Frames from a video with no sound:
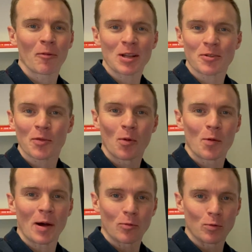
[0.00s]
want to talk more
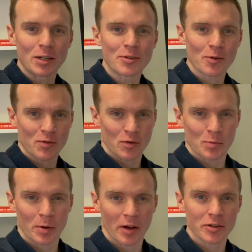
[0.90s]
about research versus
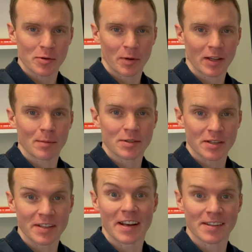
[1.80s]
production when it comes to
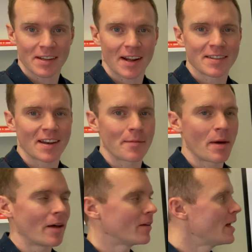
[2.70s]
data science and
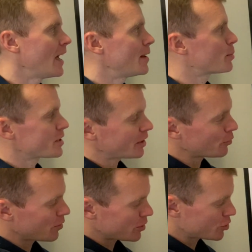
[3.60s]
ML, and in
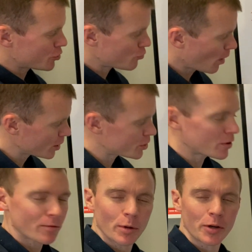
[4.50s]
particular, the
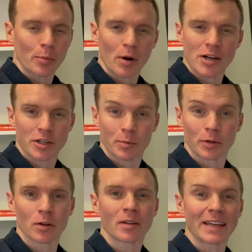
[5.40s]
structure of what your project would
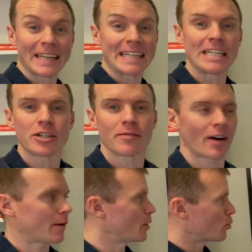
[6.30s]
look like in each
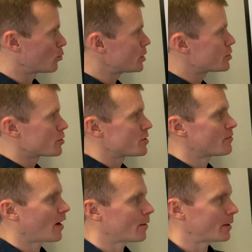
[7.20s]
environment, a research
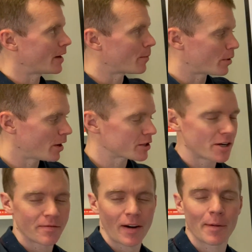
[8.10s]
environment and a
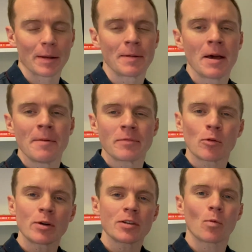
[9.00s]
production environment. And
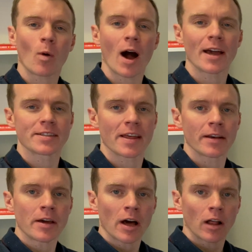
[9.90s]
the reason why is
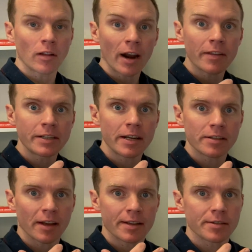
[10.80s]
that a lot of the data
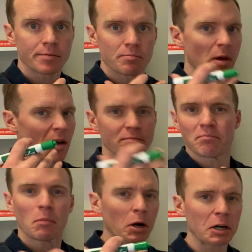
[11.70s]
science
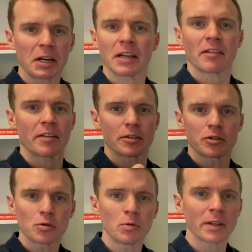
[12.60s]
marketing, a lot of the
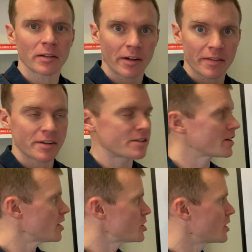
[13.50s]
tooling, a lot of the
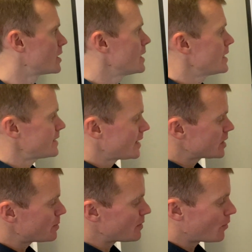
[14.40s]
discussion tends
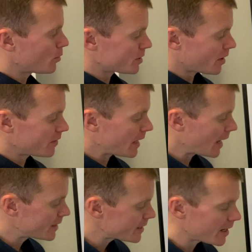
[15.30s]
to be focused on the
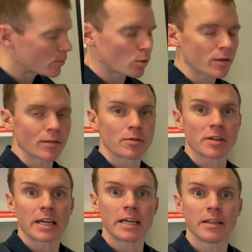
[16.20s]
end-to-end workflows
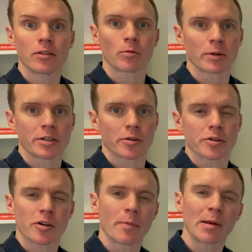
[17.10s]
in the research
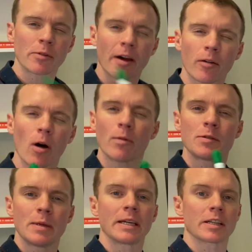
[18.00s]
domain without always
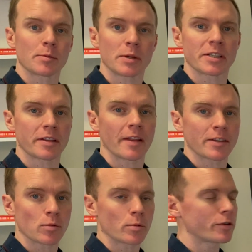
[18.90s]
being explicit that that's
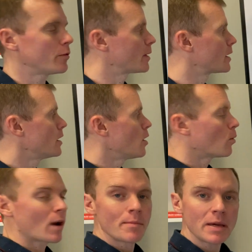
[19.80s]
what we're doing.
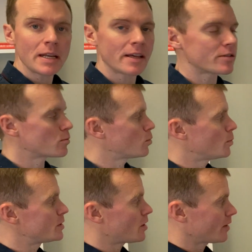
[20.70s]
What I mean is we'll
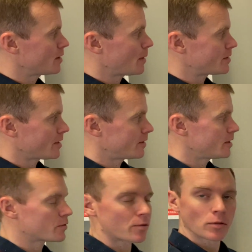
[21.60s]
be talking about
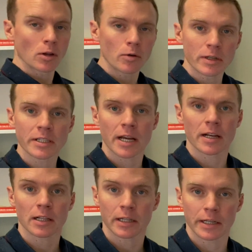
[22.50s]
techniques for loading data,
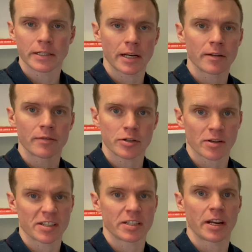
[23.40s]
cleaning data,
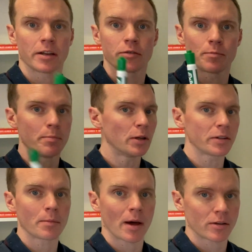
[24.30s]
visualizing data,
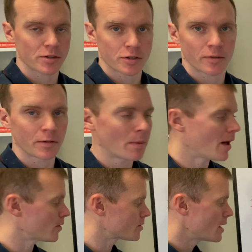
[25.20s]
building models, and serving
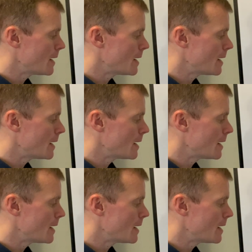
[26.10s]
models.